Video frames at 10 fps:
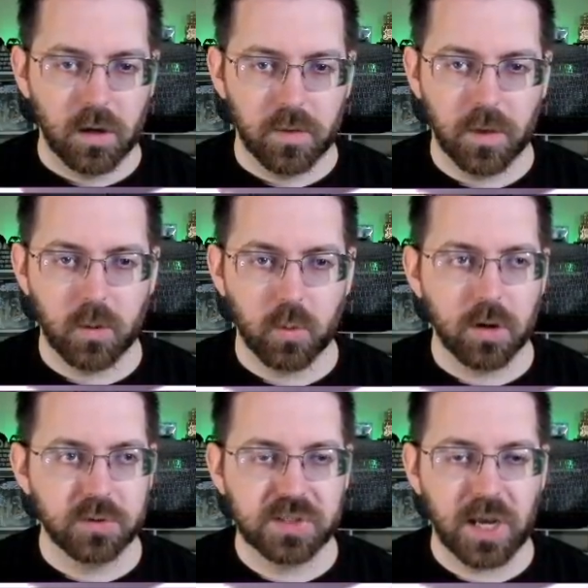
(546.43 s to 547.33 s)
And we'll go
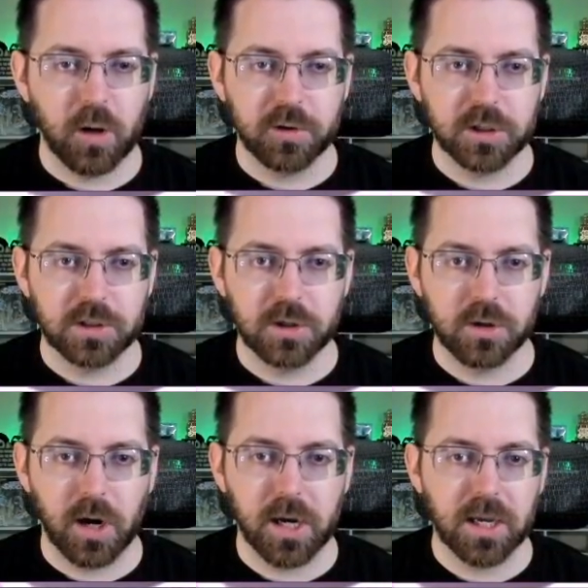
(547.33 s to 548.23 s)
south just to
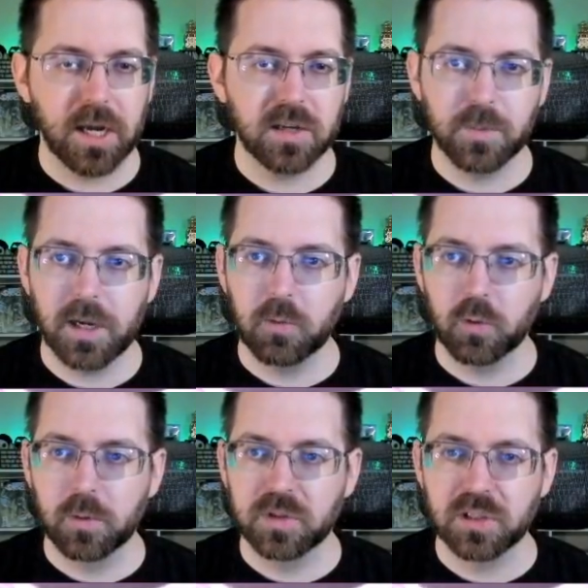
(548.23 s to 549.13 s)
try and get as many
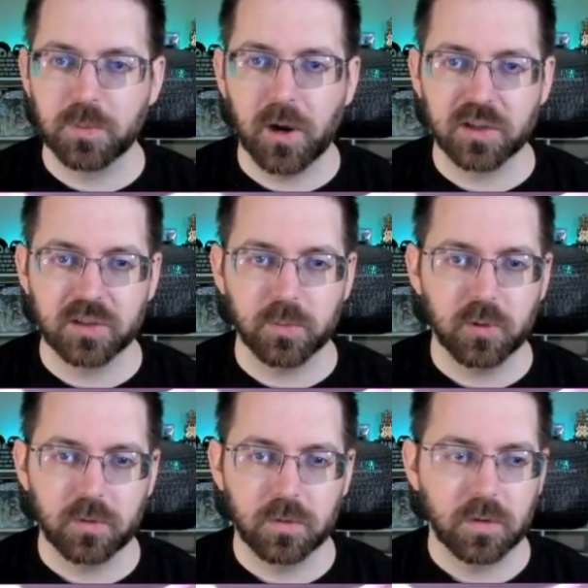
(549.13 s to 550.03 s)
rooms as possible.